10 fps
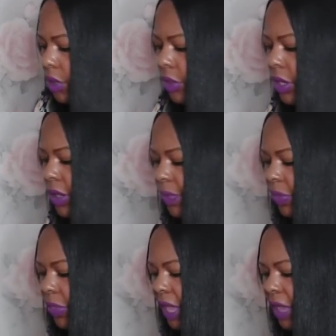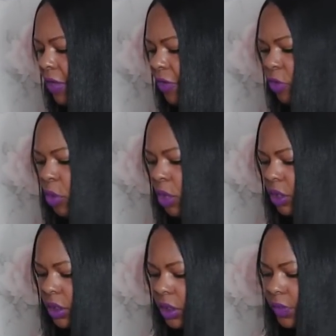The Knight of
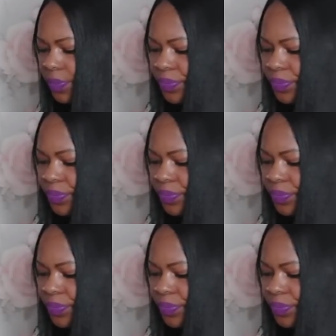Wands.